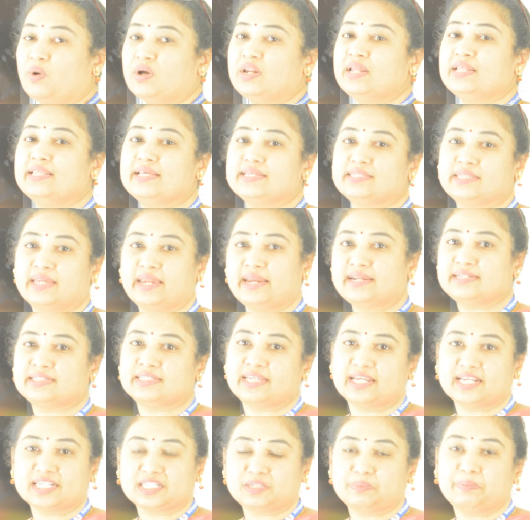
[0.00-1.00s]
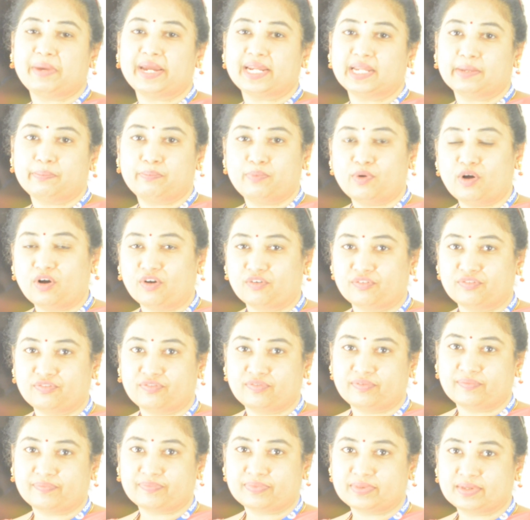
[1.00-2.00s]
are these heat sinks made up of.
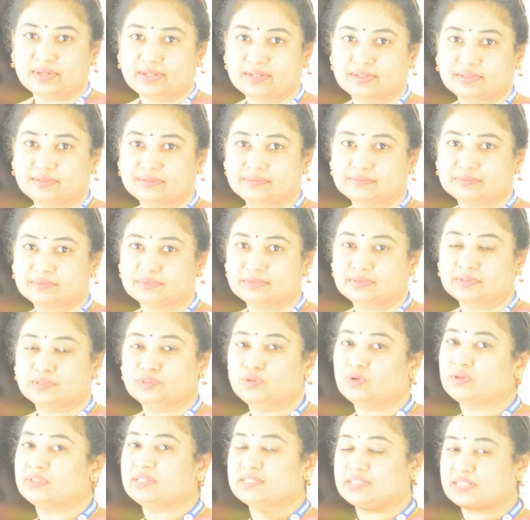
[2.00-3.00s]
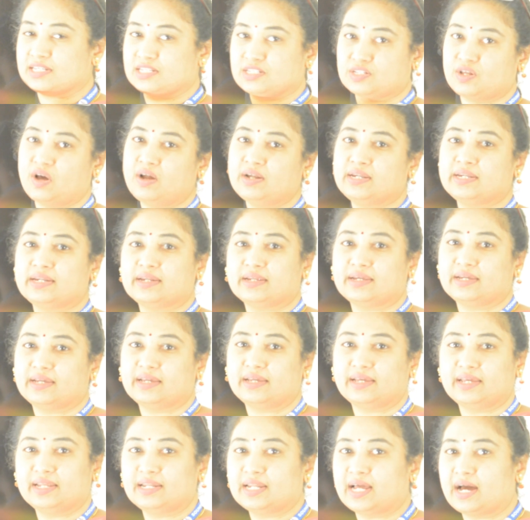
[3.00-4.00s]
Though this is
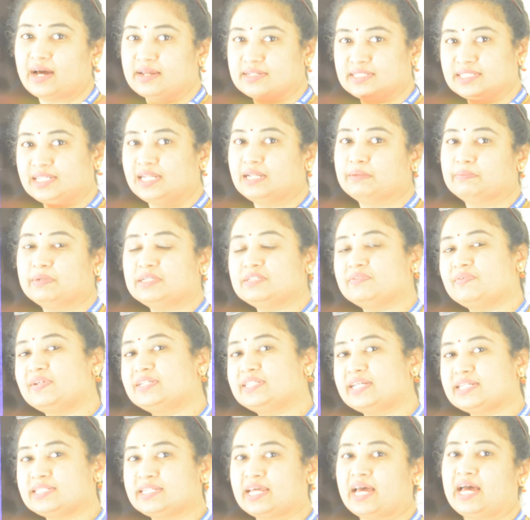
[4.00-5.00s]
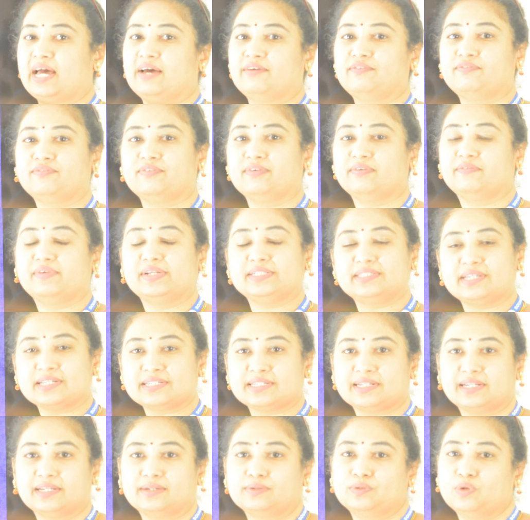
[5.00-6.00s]
not in our syllabus, we'll
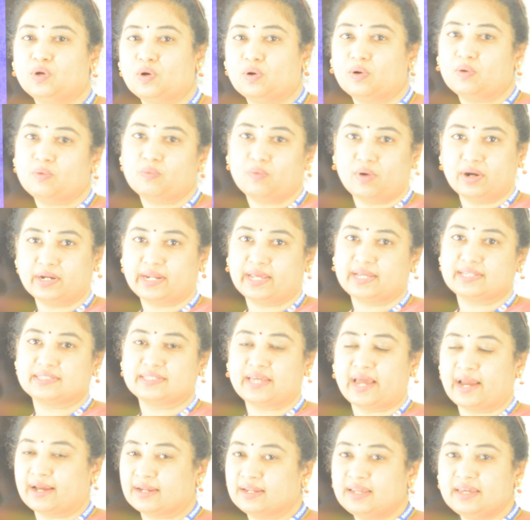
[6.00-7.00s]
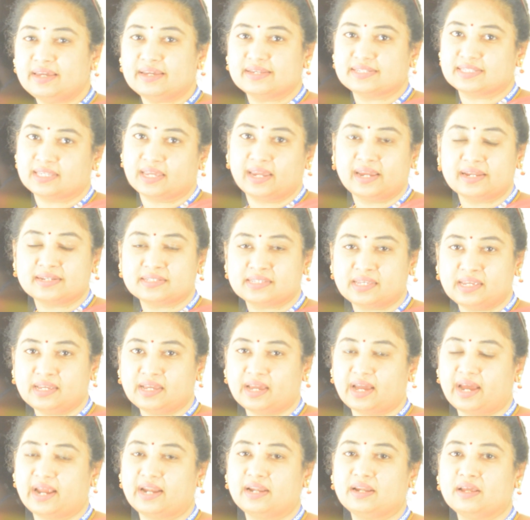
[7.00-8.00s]
just know what exactly is heat
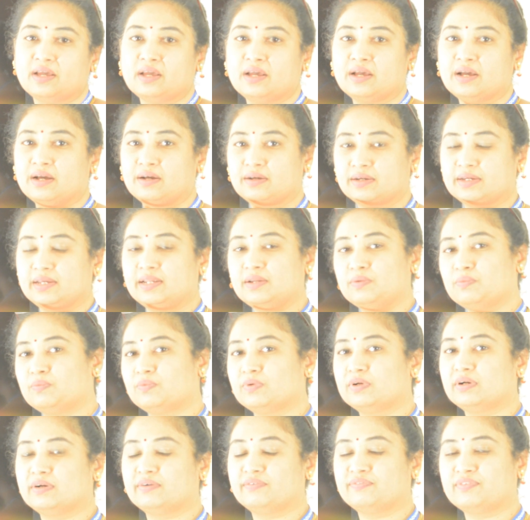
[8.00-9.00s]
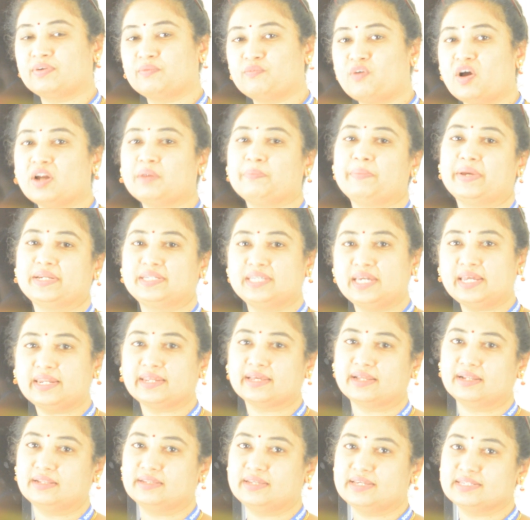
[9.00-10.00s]
sink and from what
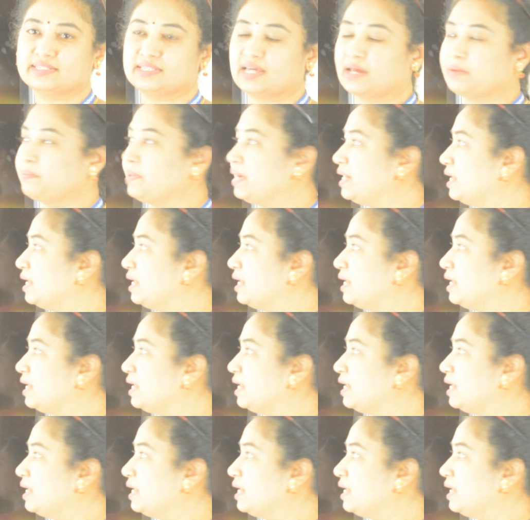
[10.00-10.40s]
material these are made